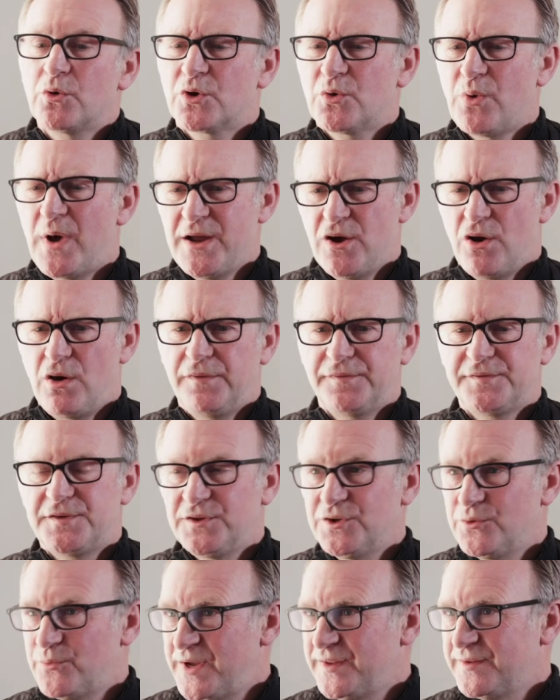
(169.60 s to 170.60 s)
quite
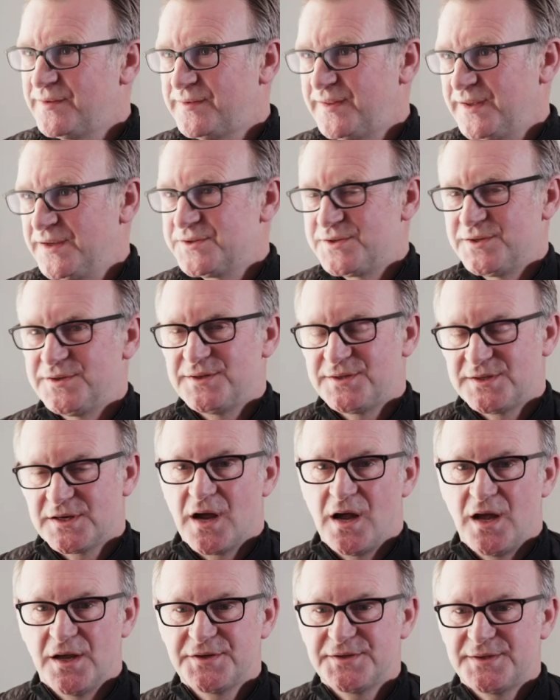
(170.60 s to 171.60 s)
often the way that things are
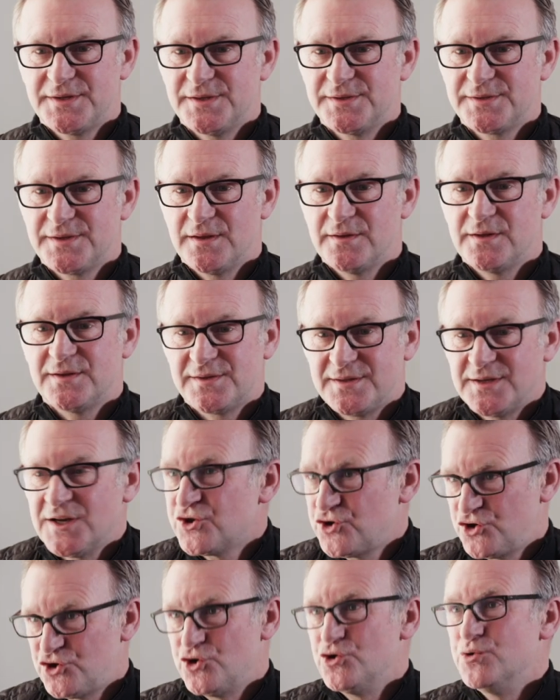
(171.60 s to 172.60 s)
discussed is that there's an
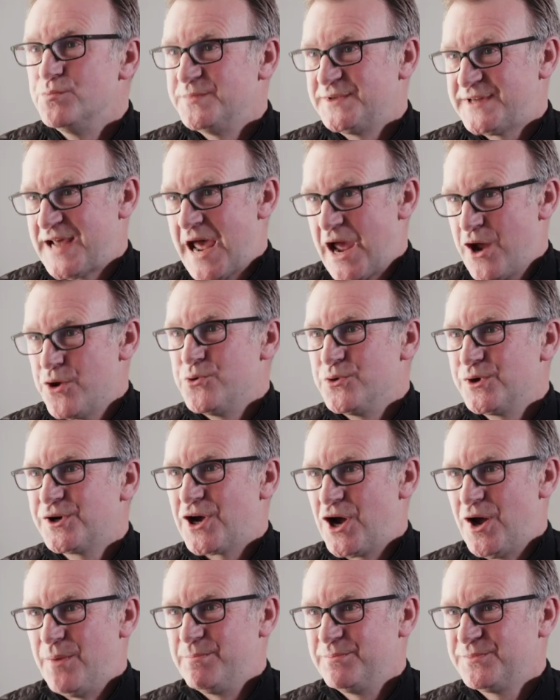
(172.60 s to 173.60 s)
assumed
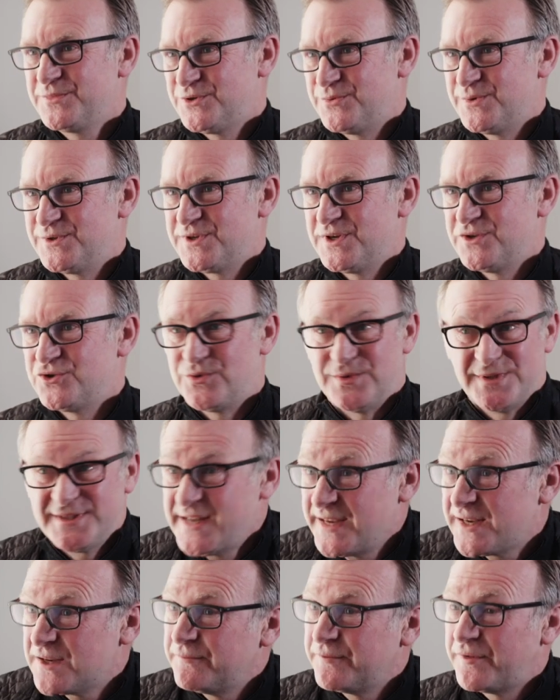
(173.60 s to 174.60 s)
outcome to a situation.
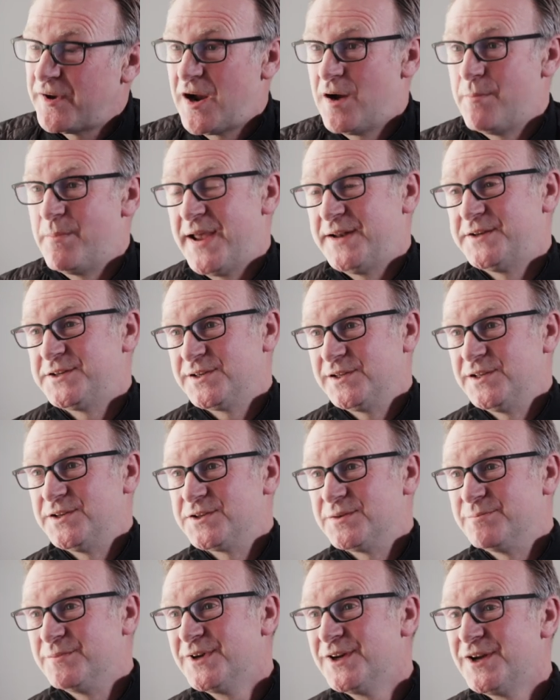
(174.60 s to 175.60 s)
Take
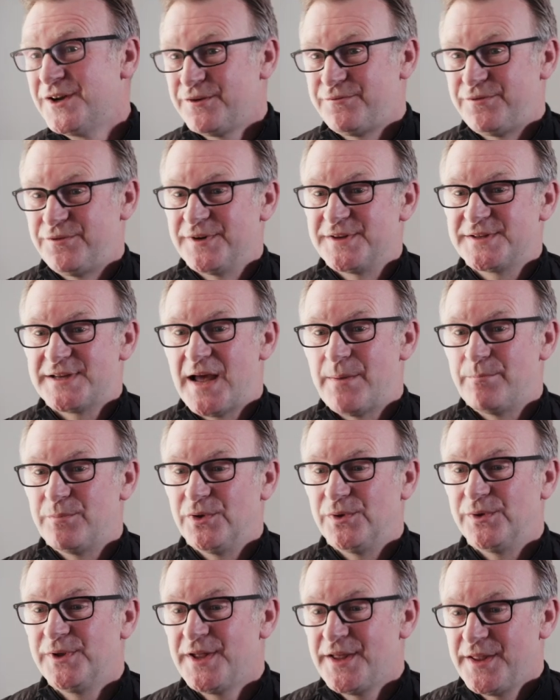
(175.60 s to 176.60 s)
environmentalism, for
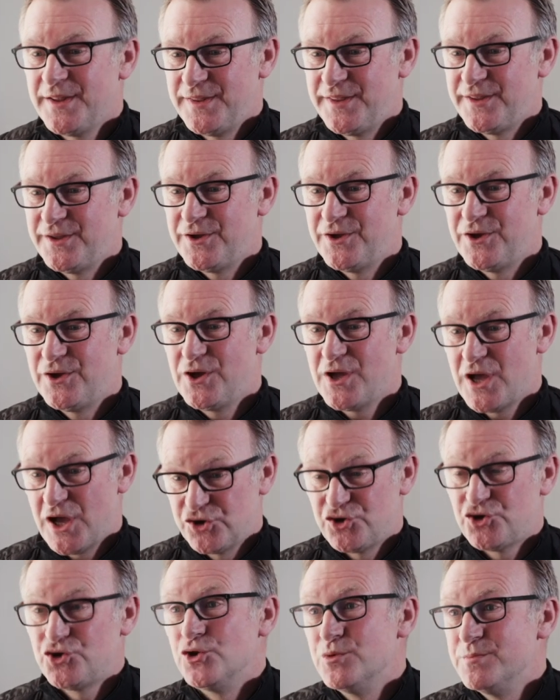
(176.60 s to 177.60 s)
example. The
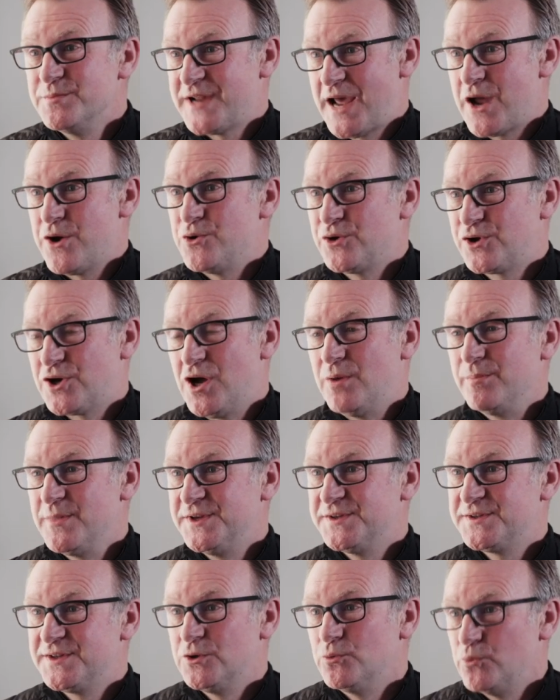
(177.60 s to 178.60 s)
assumed outcome
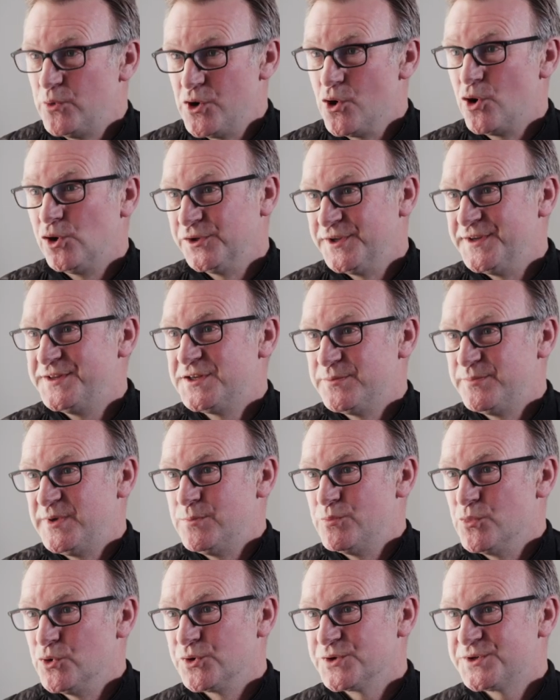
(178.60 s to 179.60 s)
is that we all need to be
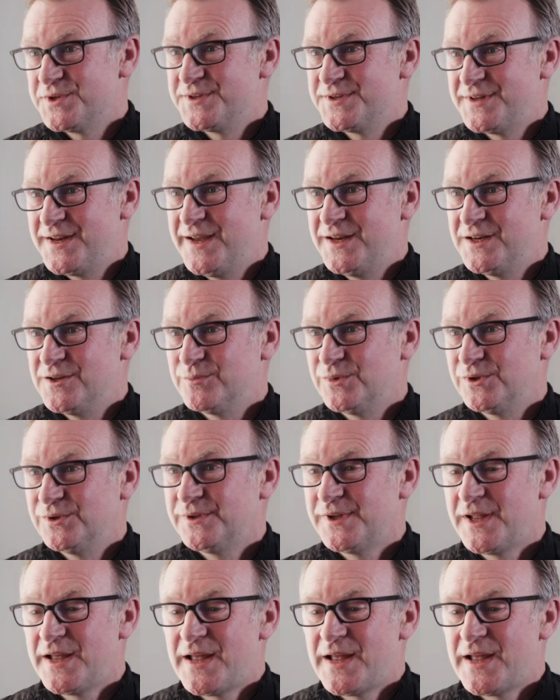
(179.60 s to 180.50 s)
more sustainable.